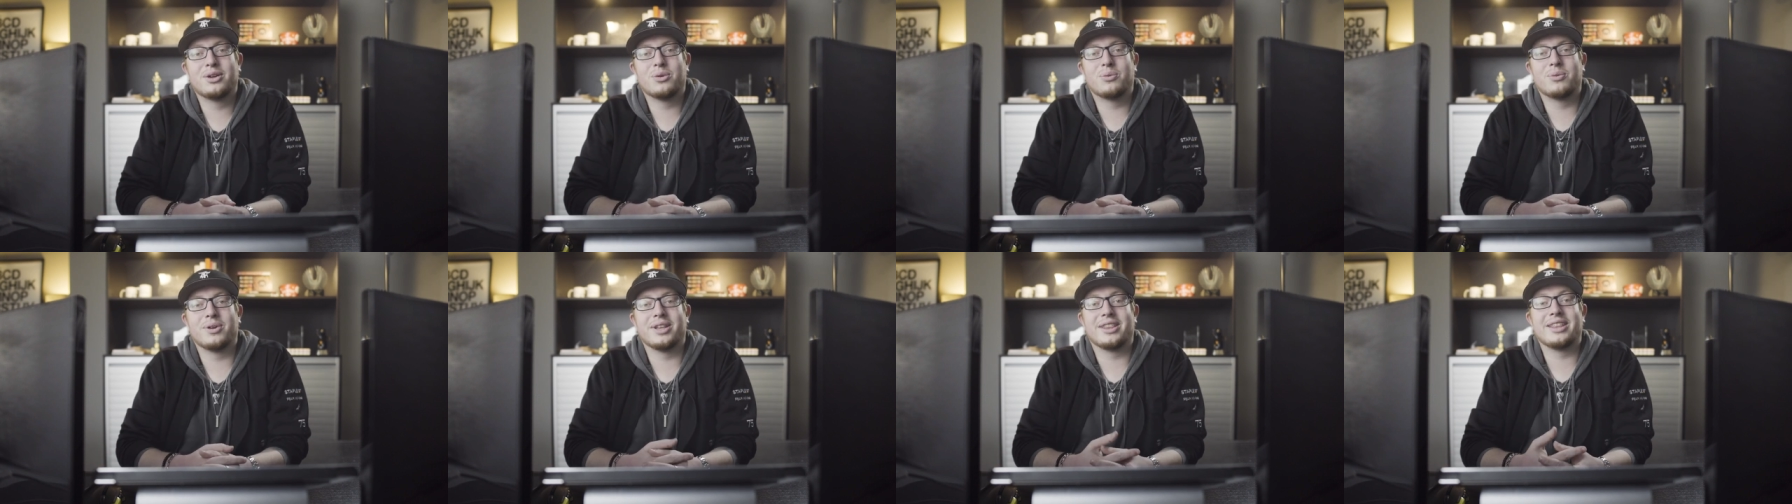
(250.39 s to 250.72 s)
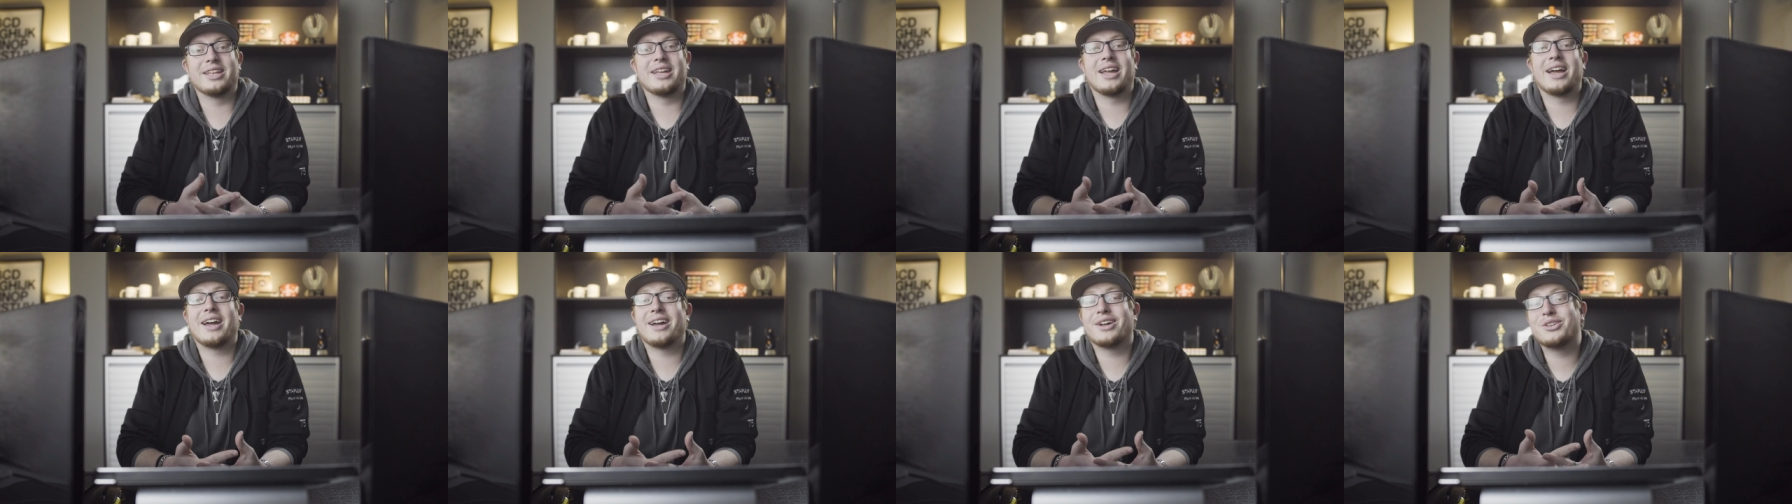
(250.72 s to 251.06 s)
with
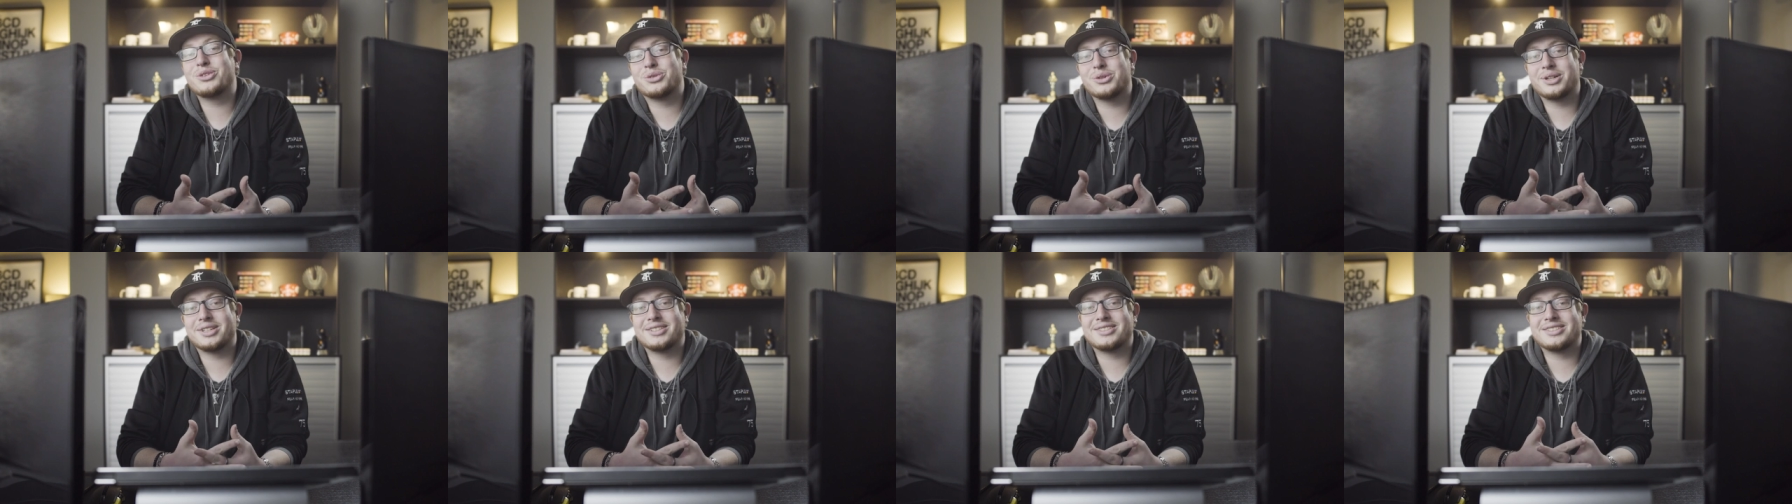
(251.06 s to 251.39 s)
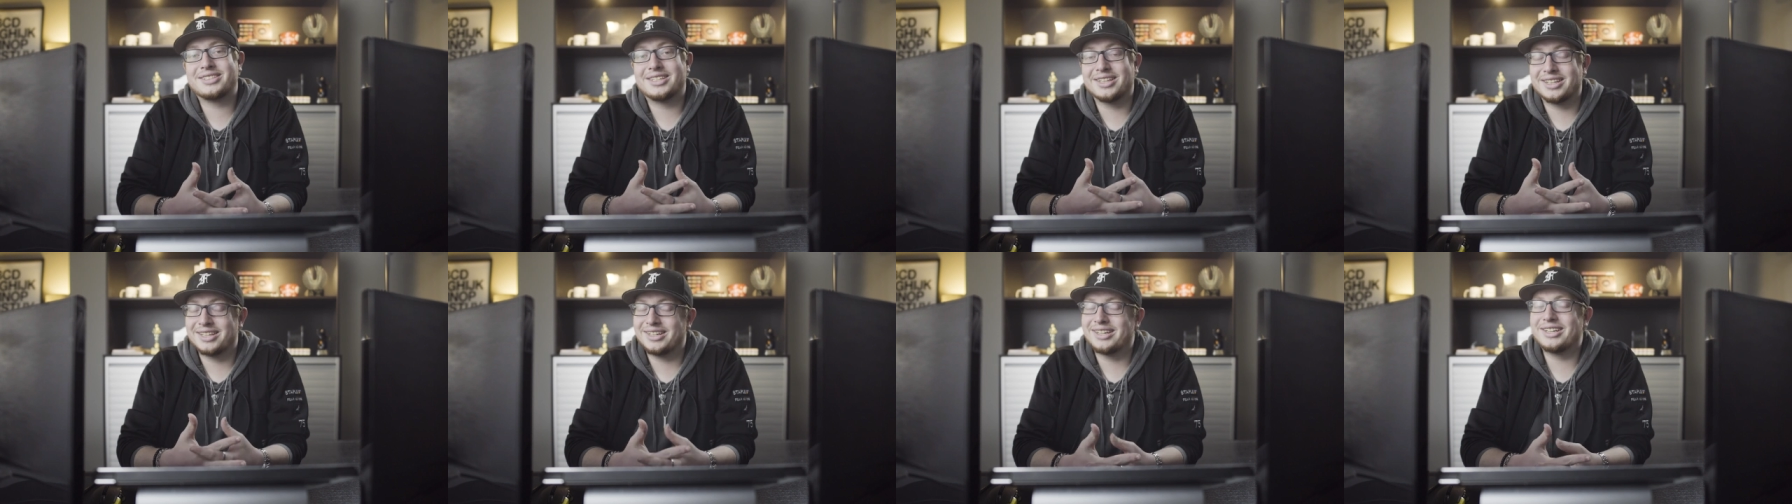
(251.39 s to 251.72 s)
the address
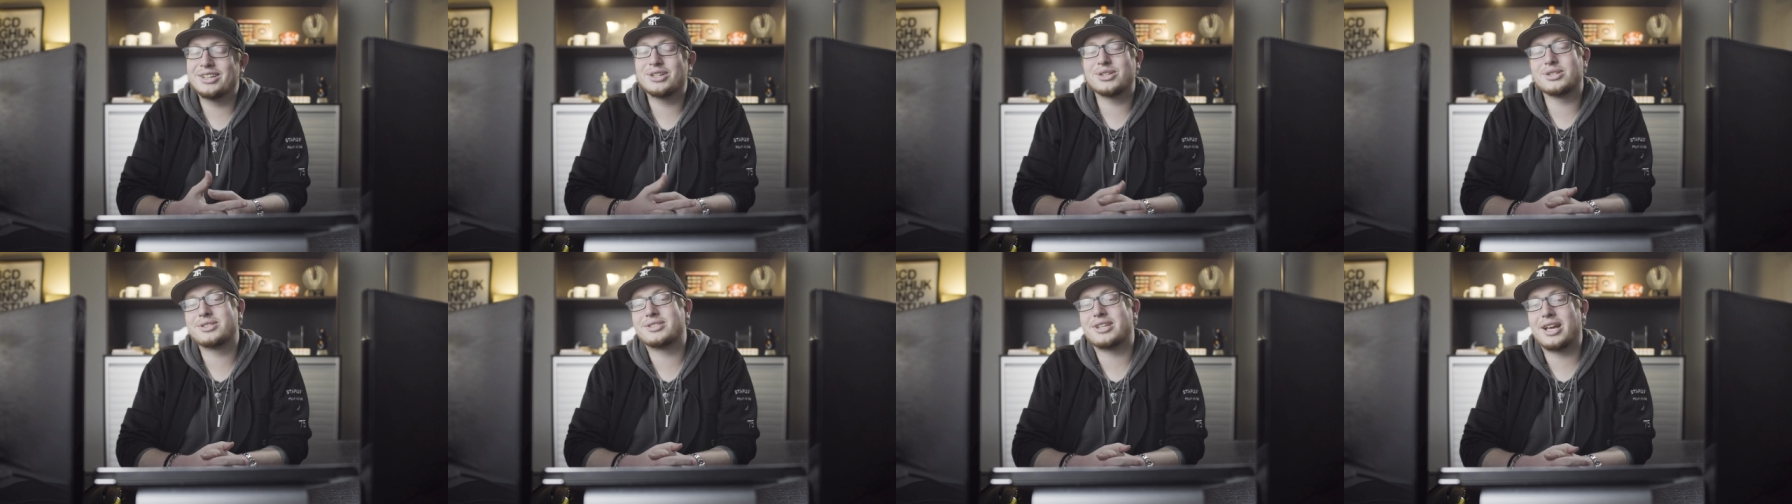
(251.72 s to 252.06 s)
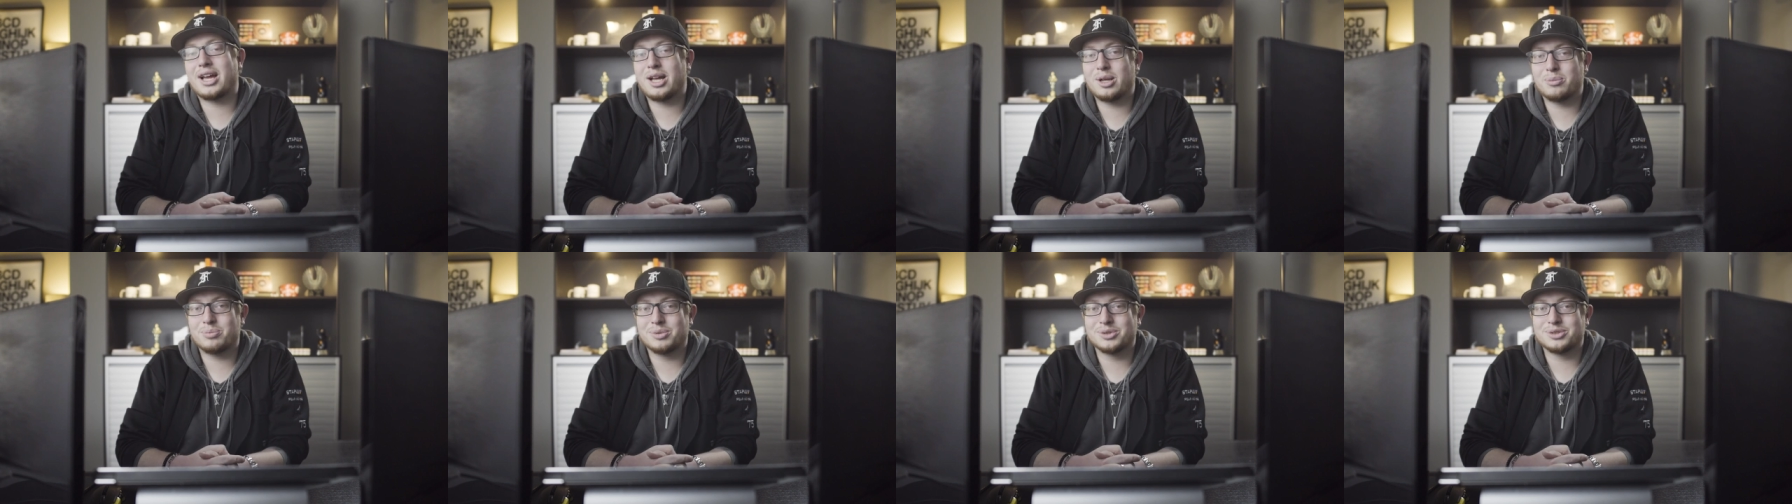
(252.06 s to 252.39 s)
to the nearest
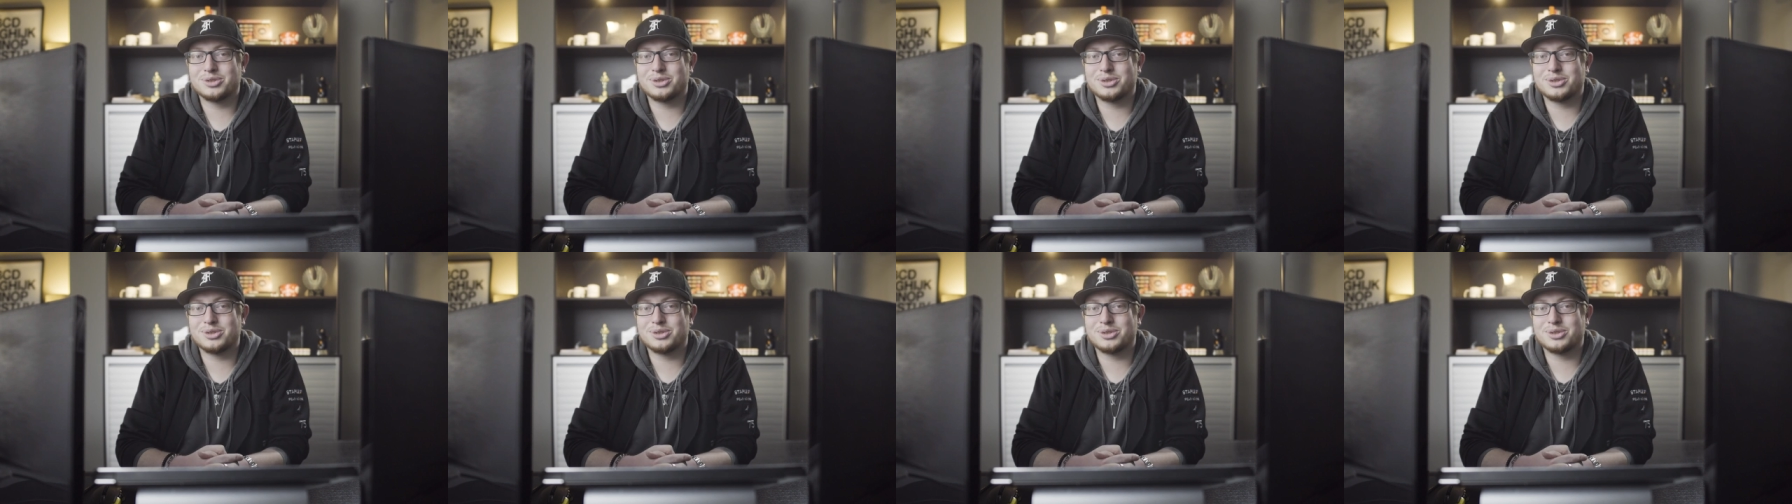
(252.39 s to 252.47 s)
Apple